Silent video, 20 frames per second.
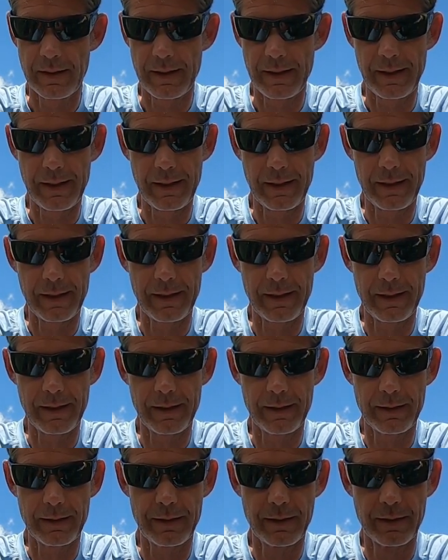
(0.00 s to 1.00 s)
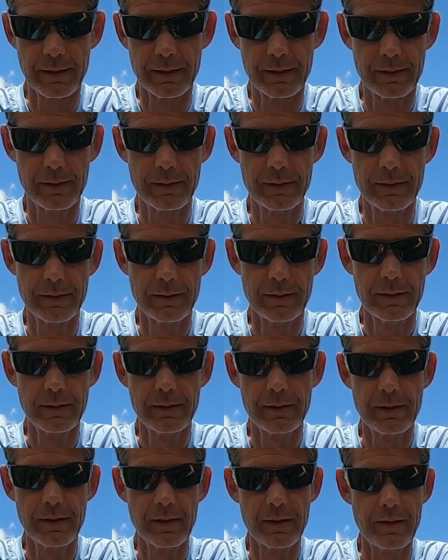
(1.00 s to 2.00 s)
And
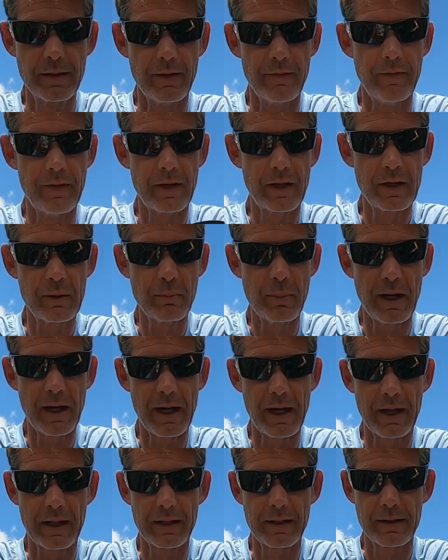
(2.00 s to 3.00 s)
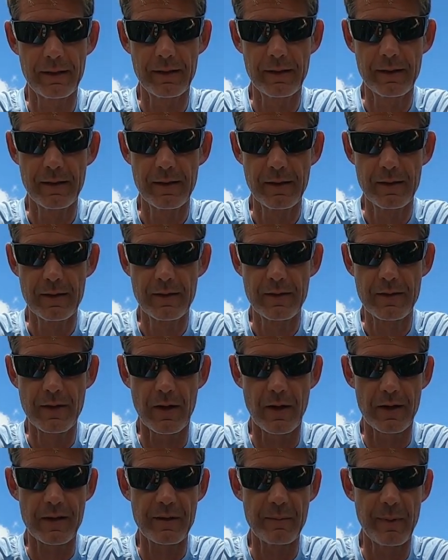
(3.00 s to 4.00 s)
the very back
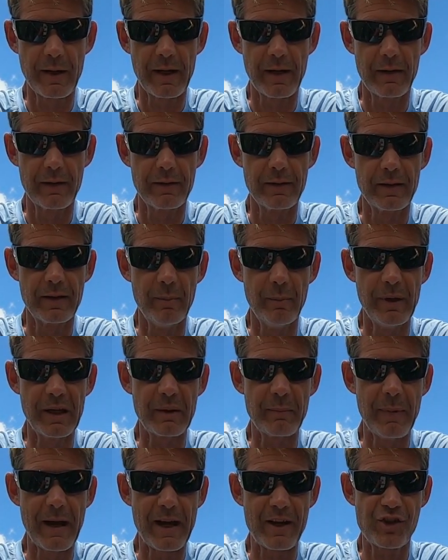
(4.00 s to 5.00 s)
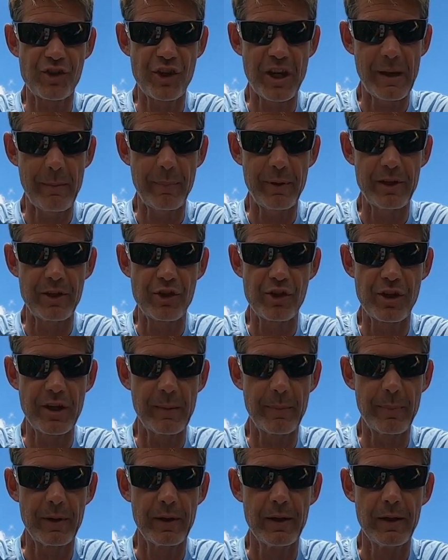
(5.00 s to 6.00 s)
talks about the Big Bass
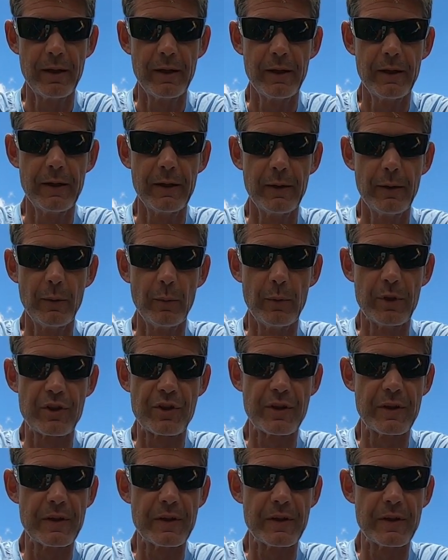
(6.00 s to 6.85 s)
Championship, which